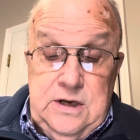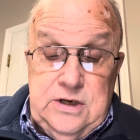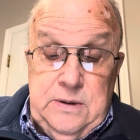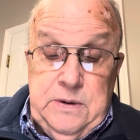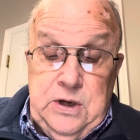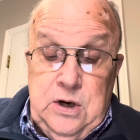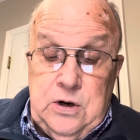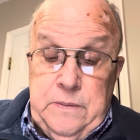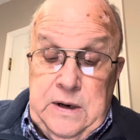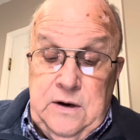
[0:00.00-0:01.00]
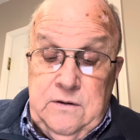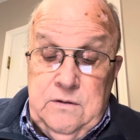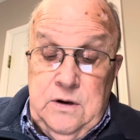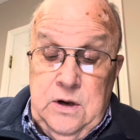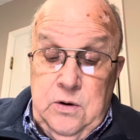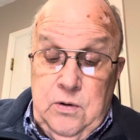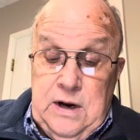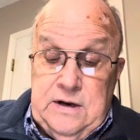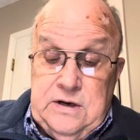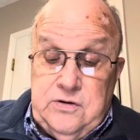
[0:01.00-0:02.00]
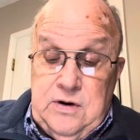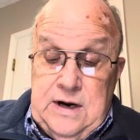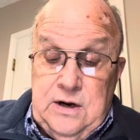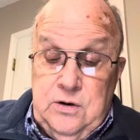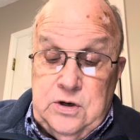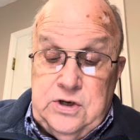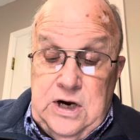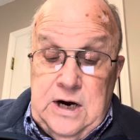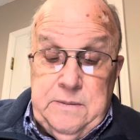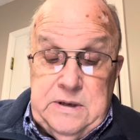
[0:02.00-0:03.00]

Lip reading: Some of the younger male relatives tried to look shocked,